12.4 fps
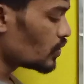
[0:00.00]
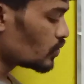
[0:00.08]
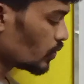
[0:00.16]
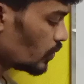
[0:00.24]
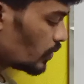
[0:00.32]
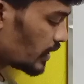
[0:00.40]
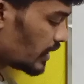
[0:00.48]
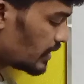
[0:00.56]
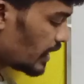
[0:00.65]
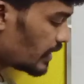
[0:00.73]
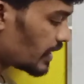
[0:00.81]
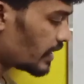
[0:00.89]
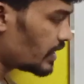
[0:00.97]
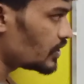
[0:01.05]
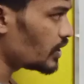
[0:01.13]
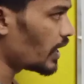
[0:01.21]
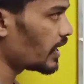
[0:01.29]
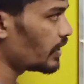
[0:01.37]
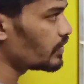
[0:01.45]
So in that
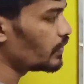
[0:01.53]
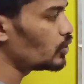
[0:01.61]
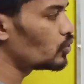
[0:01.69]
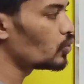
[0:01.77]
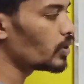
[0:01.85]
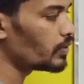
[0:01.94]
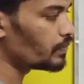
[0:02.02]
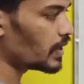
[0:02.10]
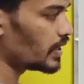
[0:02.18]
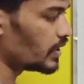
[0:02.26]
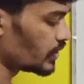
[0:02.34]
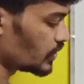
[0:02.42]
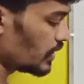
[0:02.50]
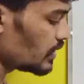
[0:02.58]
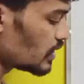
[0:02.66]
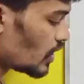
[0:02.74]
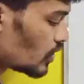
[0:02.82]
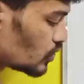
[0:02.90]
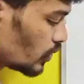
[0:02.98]
condition I have given two if condition.
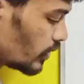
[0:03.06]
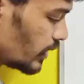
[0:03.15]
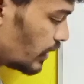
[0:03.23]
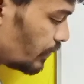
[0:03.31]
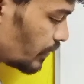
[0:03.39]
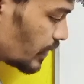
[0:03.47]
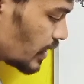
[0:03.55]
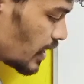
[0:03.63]
So if